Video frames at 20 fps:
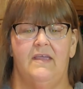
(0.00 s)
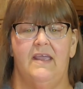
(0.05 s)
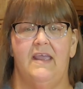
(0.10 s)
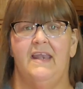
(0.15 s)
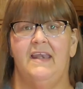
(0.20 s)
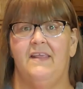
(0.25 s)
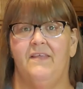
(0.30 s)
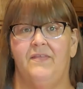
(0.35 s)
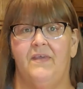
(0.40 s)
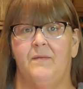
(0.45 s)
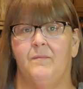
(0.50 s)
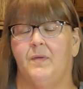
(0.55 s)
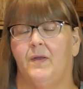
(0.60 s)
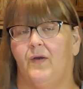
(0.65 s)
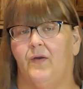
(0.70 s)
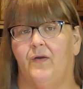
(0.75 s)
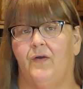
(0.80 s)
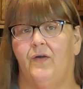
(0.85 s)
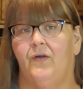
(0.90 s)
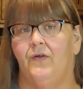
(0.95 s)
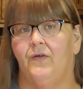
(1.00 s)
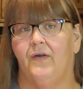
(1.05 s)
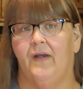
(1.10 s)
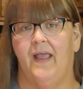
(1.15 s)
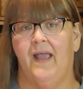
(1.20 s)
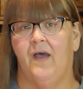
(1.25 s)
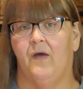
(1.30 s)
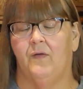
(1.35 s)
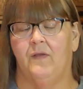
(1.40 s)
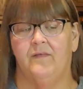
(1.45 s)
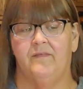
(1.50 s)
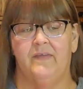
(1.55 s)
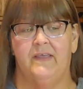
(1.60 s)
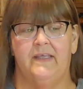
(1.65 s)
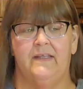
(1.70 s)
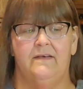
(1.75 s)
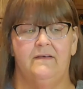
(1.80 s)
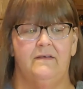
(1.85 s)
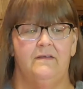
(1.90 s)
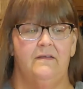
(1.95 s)
anything but hurt out of
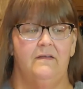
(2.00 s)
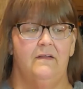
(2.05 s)
it.